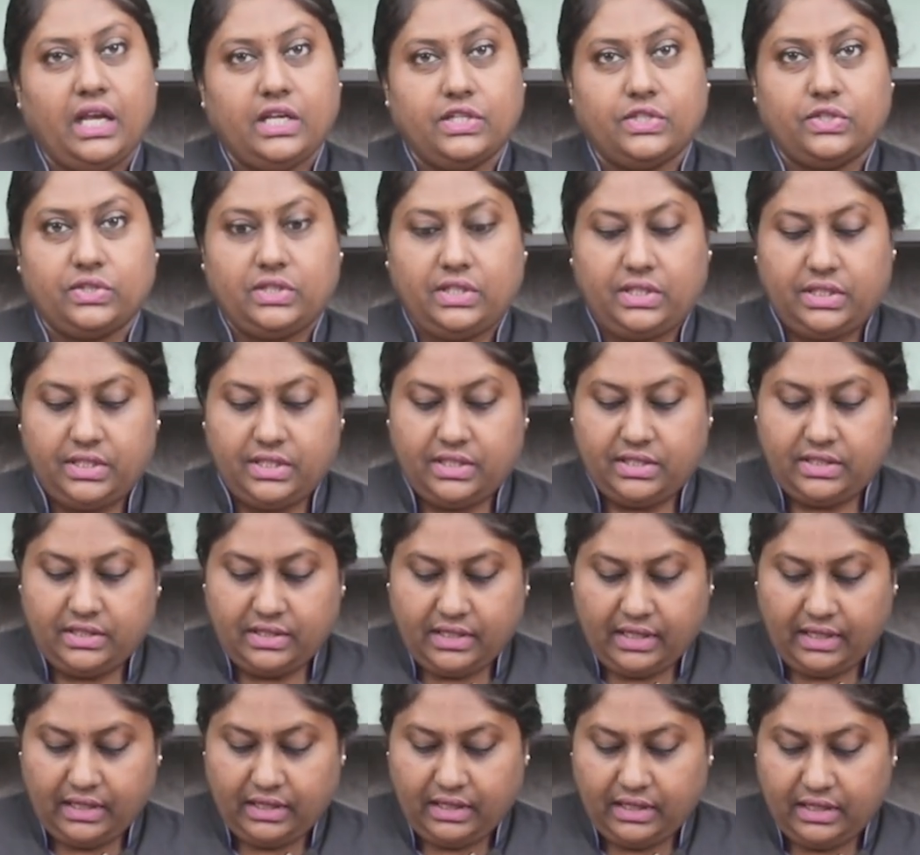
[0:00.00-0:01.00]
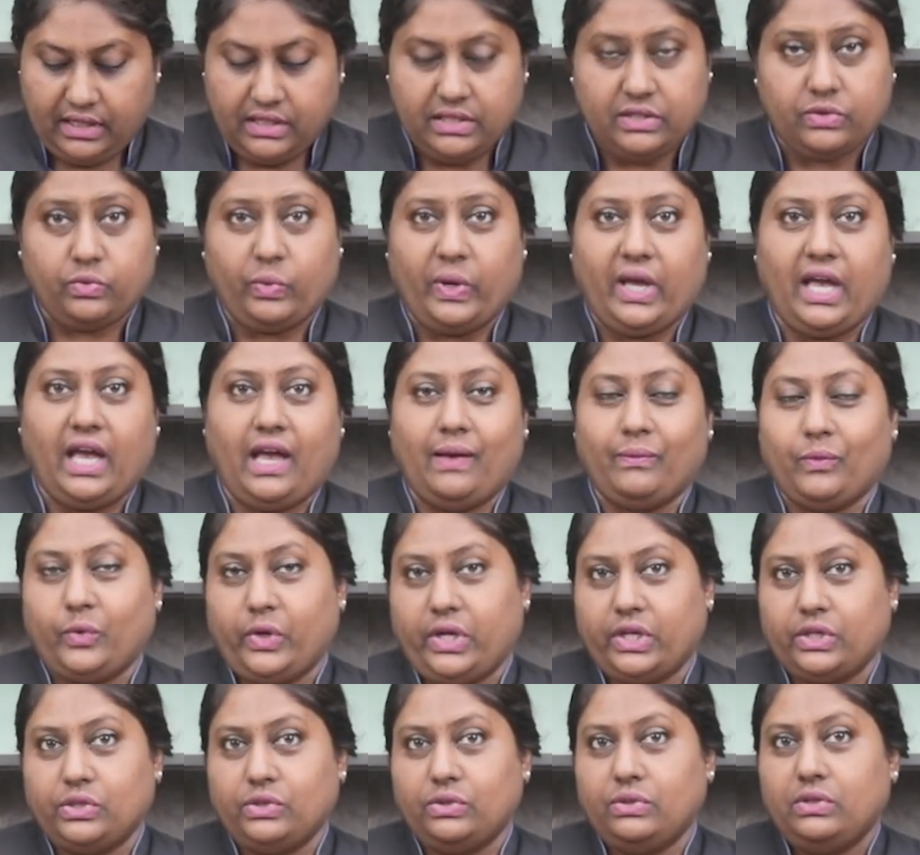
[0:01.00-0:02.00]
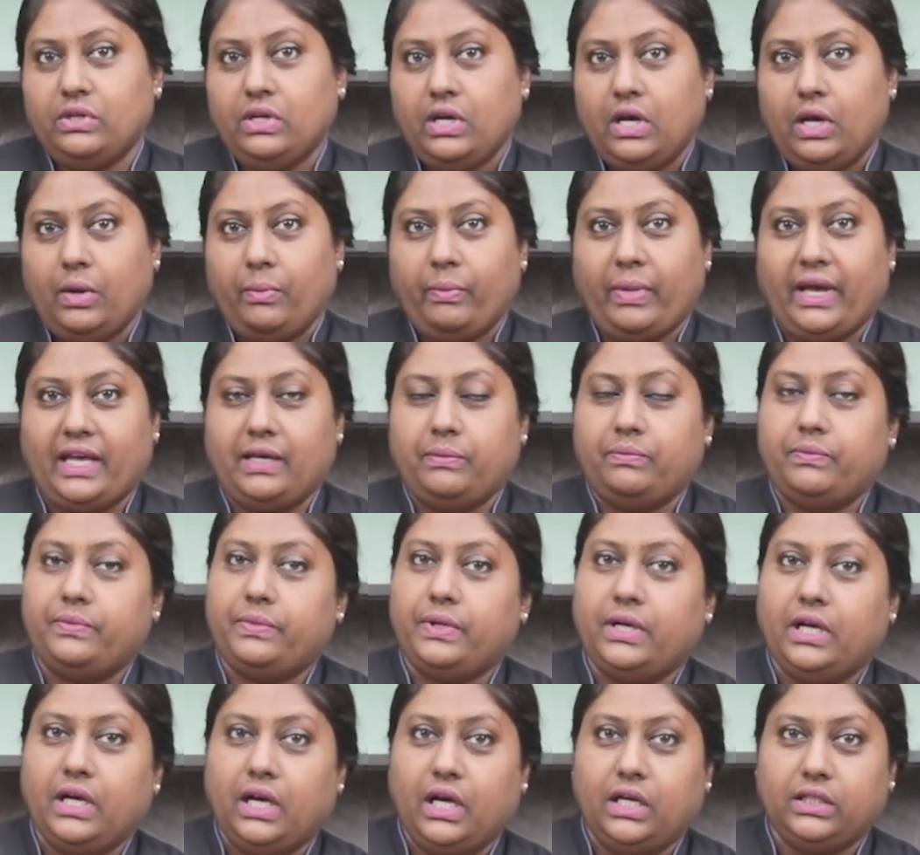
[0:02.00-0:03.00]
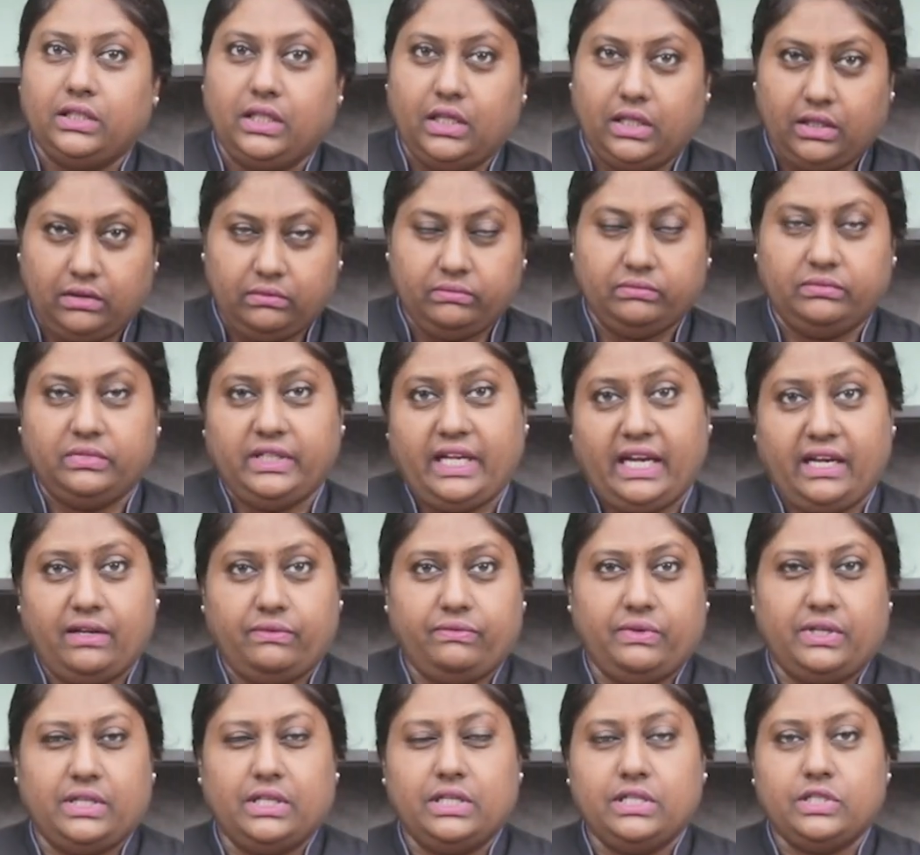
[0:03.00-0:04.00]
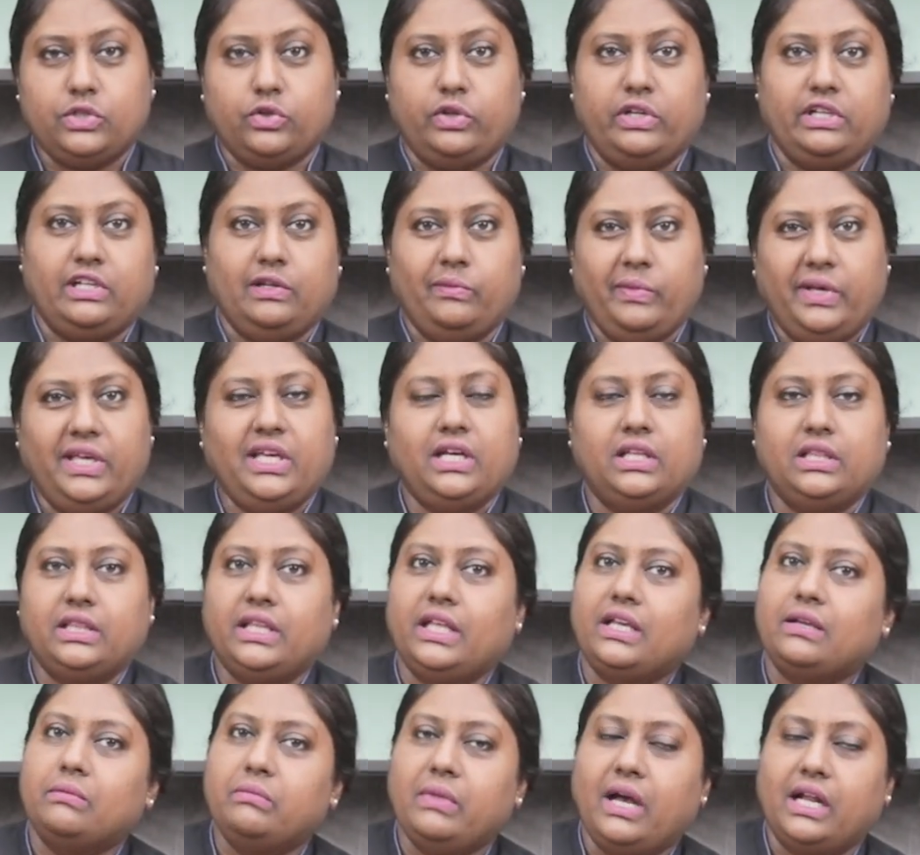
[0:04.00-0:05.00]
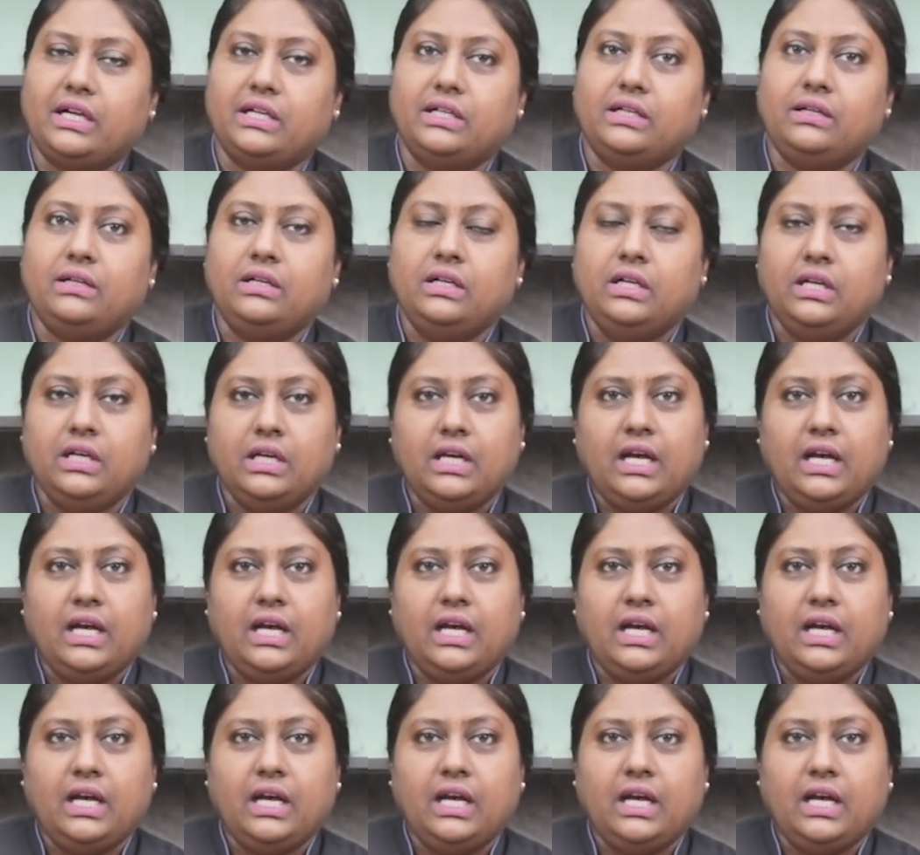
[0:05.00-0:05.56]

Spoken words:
Into this is where I'm going to pipe the ladyfinger. So it will be a thick batter.